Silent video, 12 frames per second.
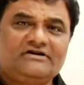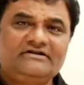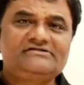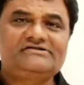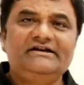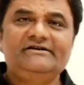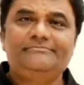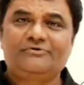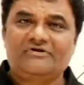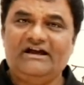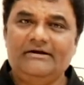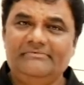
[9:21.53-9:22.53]
understanding
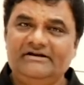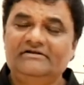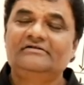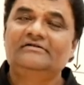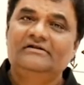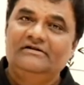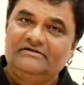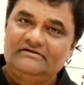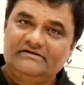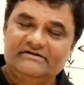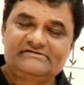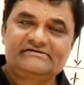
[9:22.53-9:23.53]
programming,
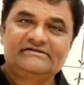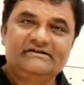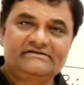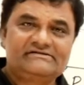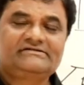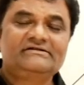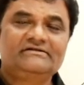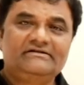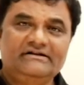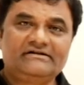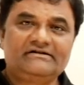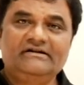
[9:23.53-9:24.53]
this is
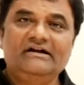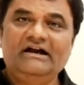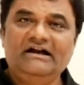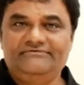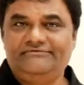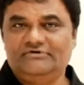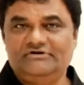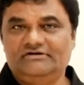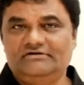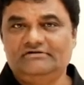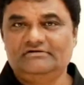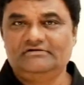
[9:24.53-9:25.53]
little helpful.
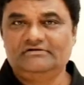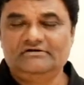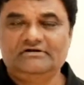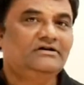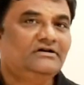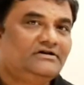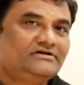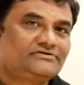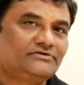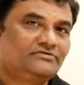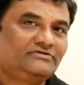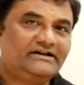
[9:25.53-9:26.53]

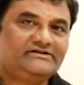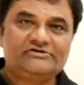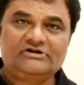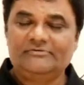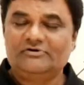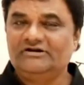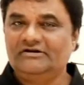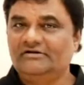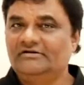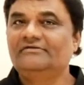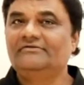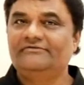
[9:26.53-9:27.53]
So that's all about
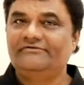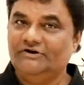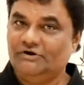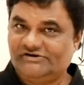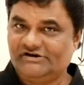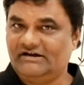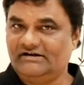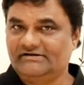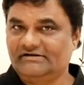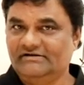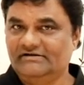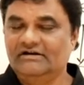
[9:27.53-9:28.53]
the flowchart.
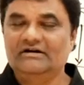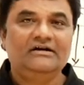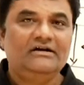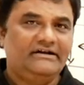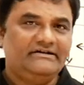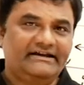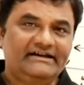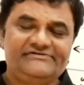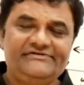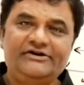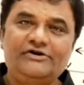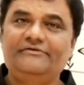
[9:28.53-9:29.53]
In
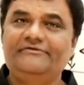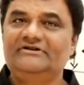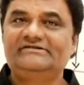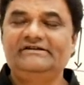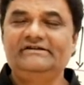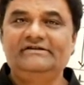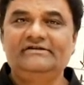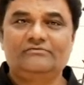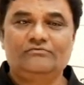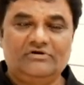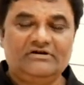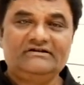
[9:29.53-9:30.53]
next video we will see
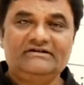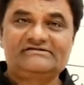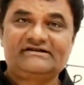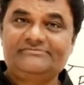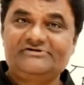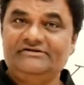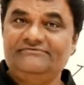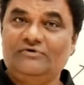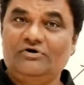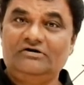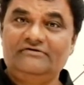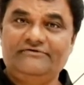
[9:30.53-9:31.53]
what are the steps
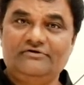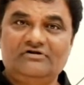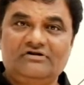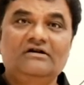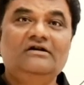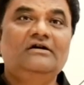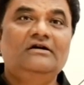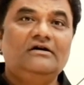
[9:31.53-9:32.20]
involved for